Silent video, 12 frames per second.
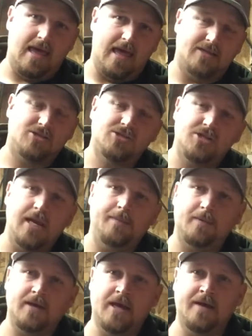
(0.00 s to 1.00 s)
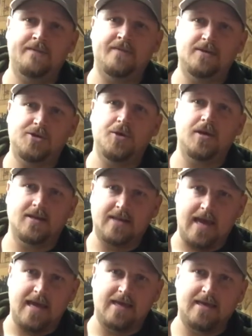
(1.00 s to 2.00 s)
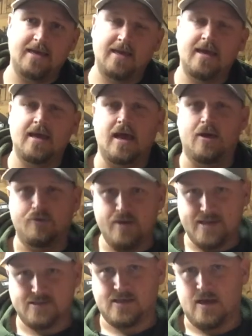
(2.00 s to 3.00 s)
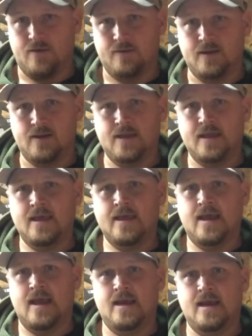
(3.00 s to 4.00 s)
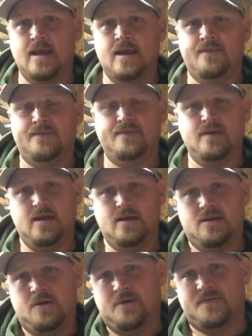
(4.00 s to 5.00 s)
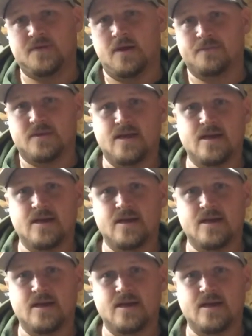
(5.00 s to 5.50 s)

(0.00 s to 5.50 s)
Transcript: cheap enough that you can take a risk on it. And then if something